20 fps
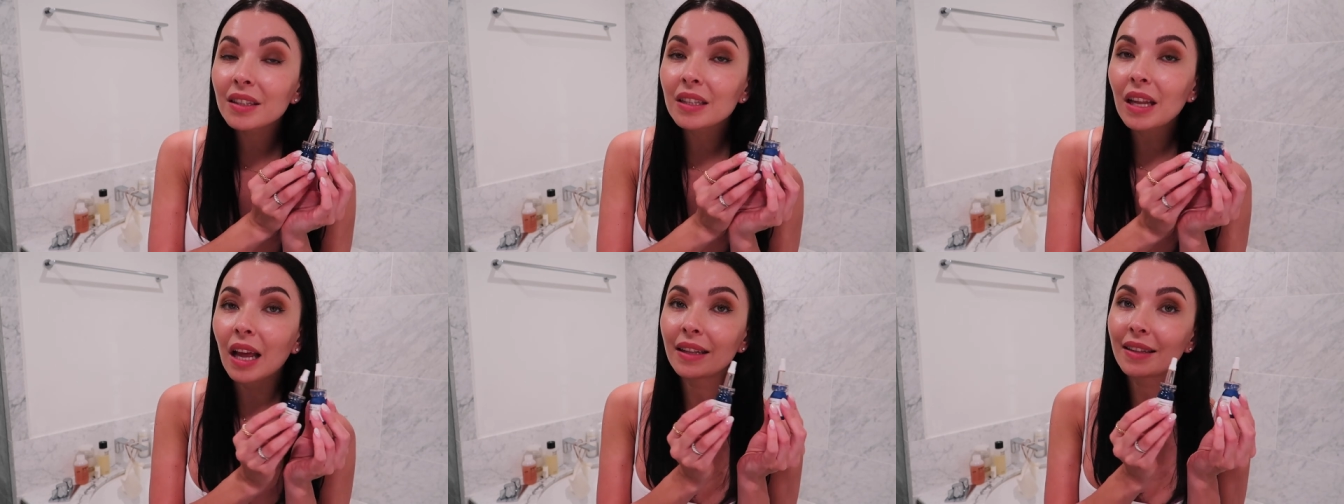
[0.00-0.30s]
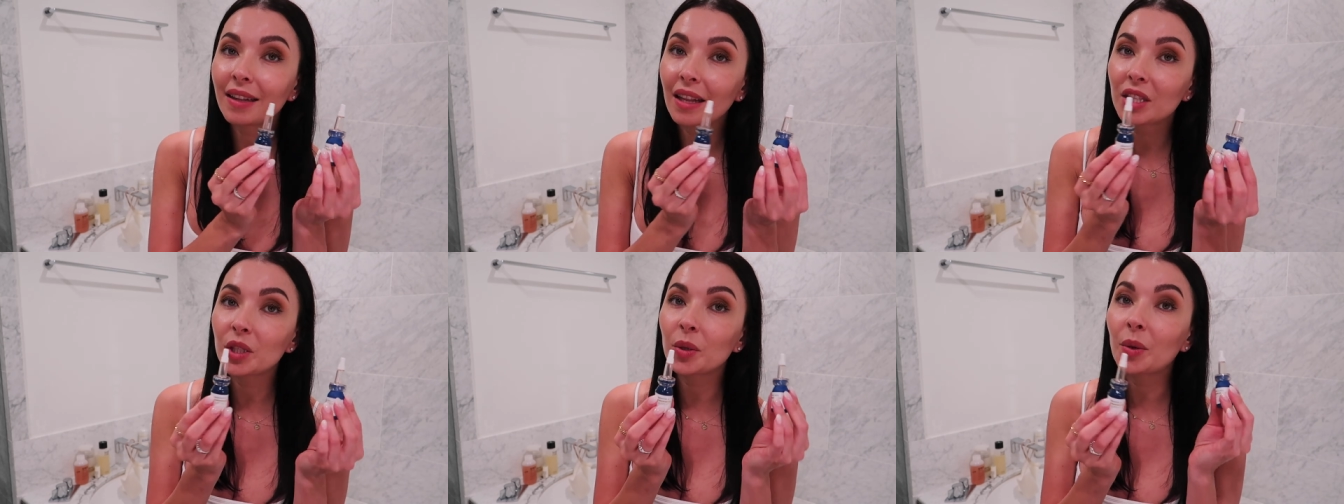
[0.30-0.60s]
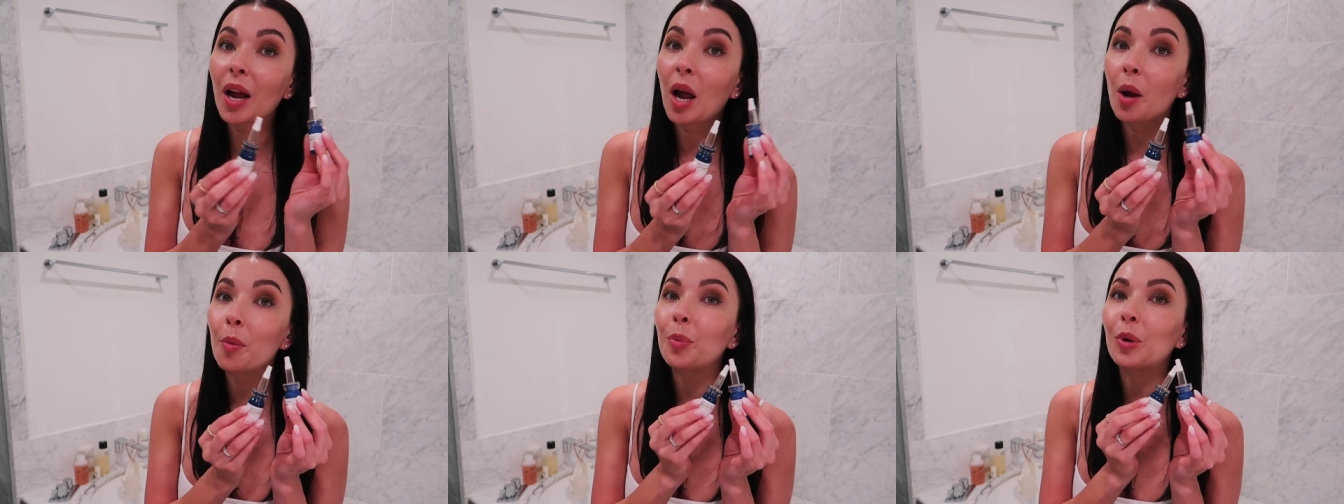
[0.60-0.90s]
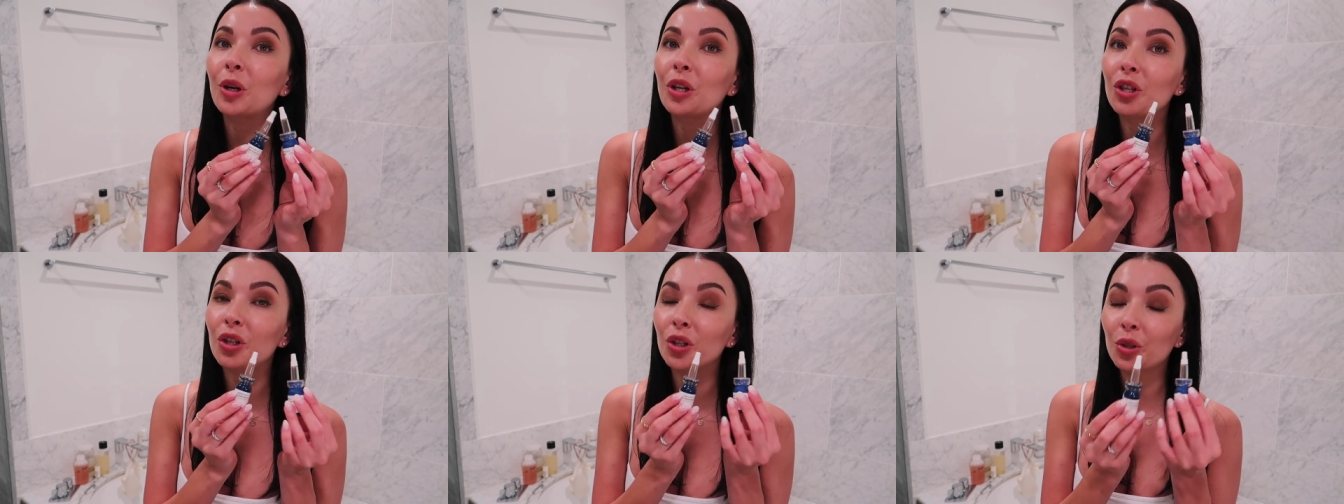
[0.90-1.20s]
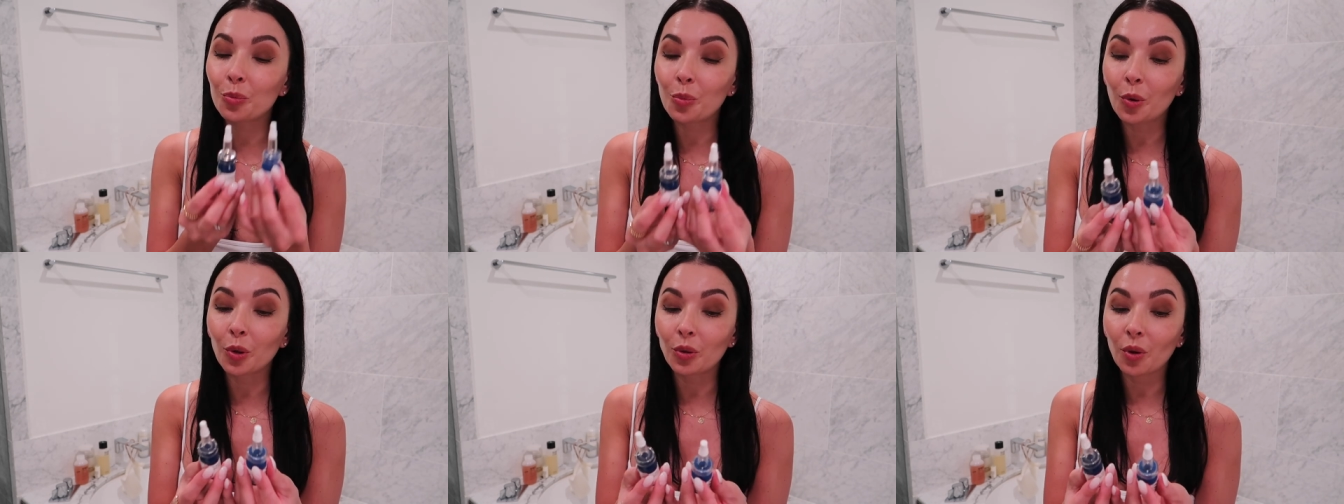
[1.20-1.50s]
and that's why I
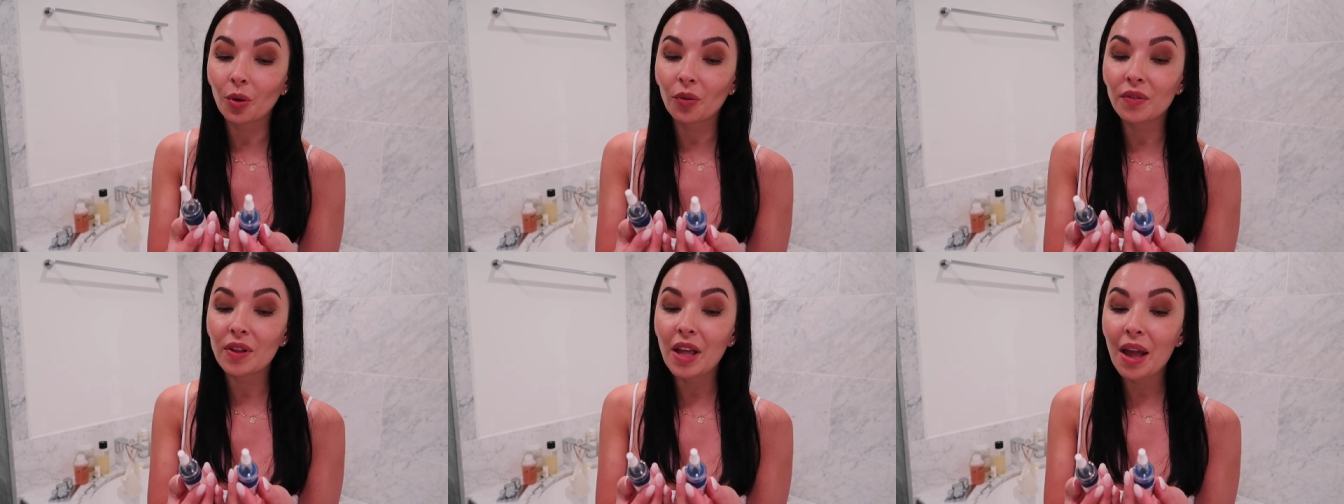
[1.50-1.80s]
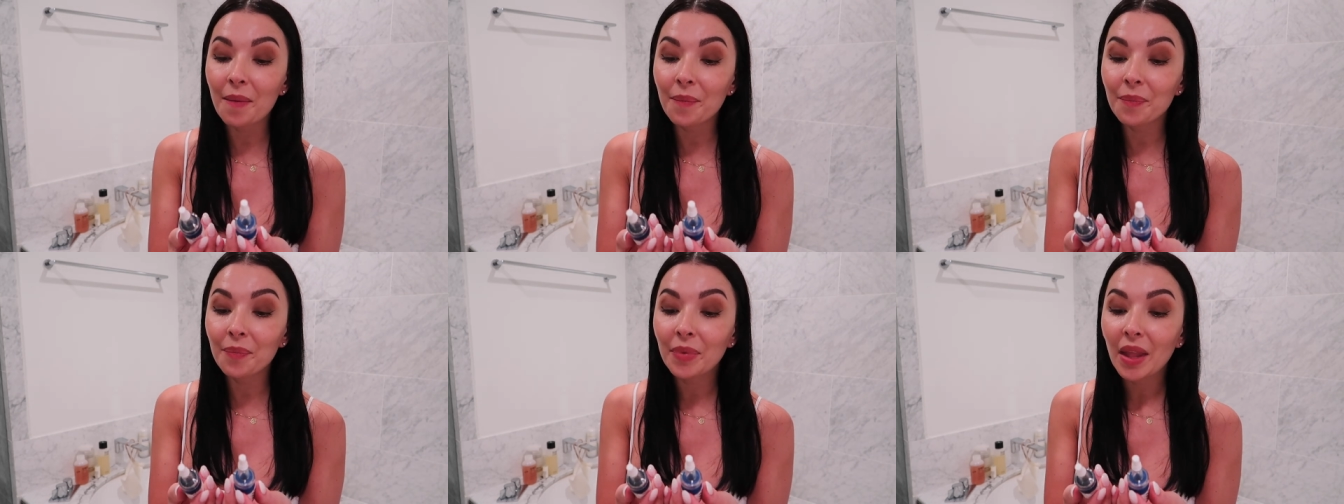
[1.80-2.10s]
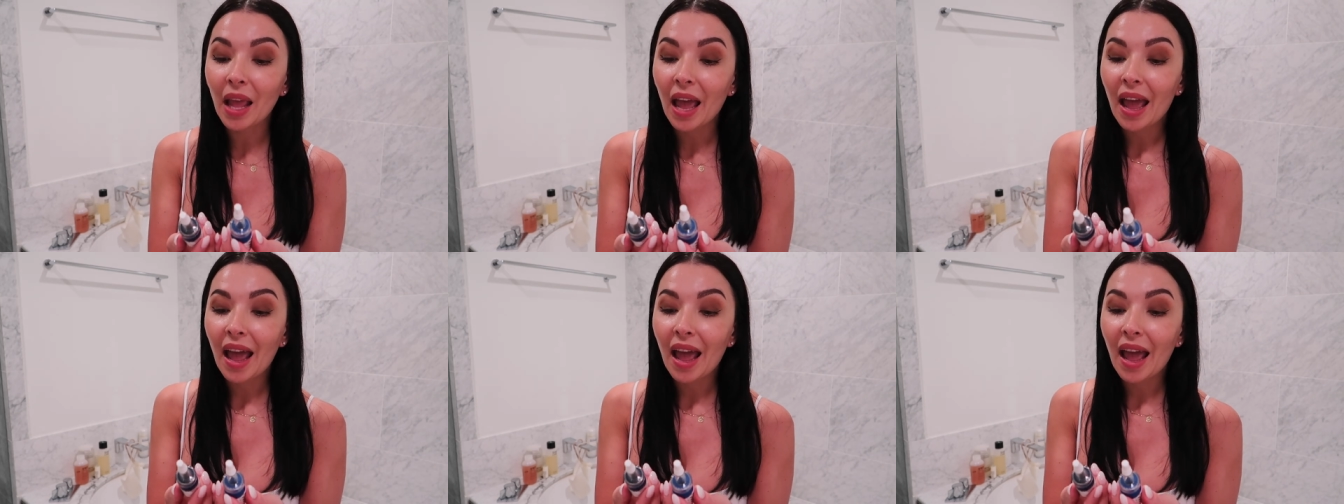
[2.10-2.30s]
purchased both of them